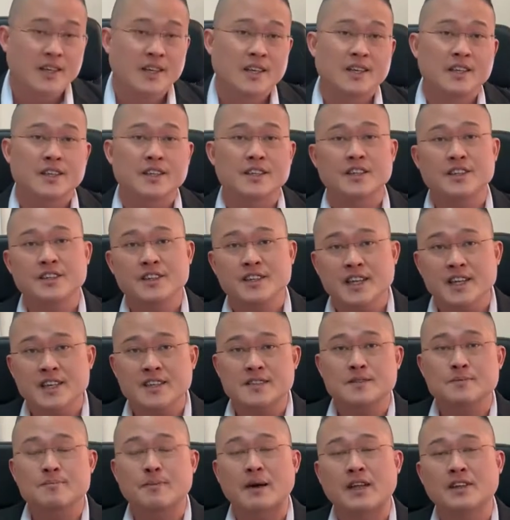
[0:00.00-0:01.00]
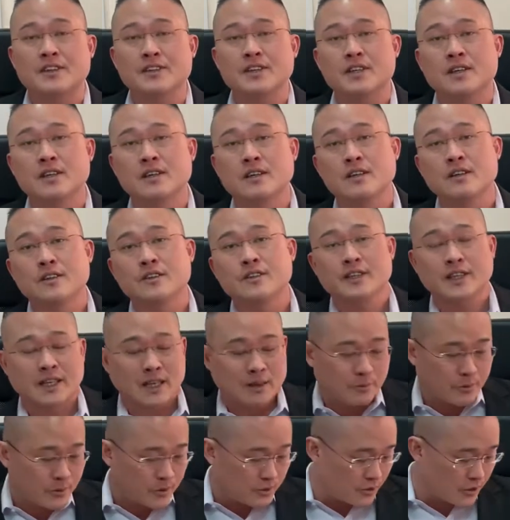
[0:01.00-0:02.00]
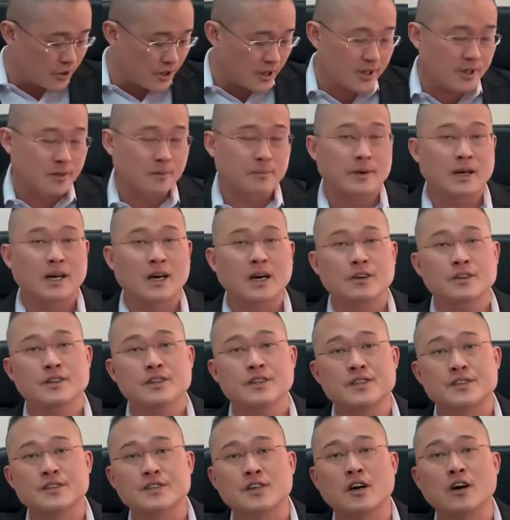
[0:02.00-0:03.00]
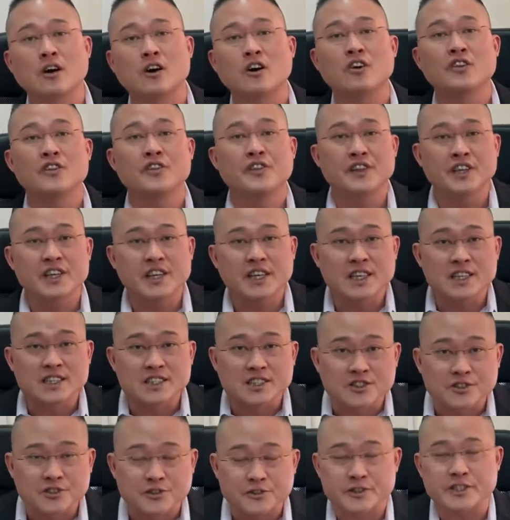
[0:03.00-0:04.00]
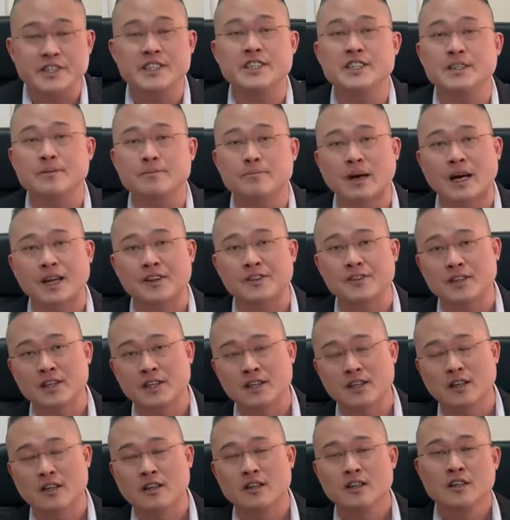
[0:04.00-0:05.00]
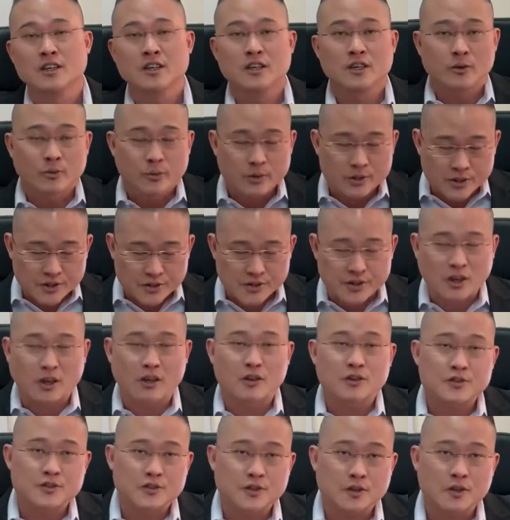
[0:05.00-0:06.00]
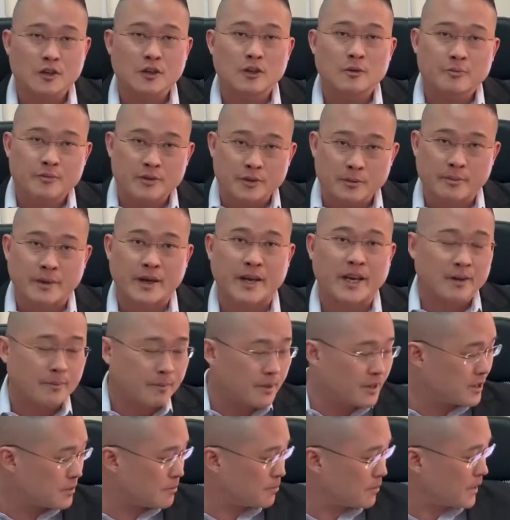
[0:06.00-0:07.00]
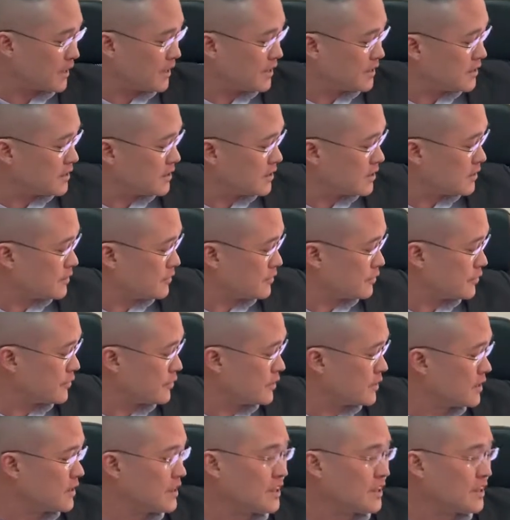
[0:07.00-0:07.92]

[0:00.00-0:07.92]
The next bundle that I'm going to talk about is called the agreed bundle, which is also prepared by the plaintiff.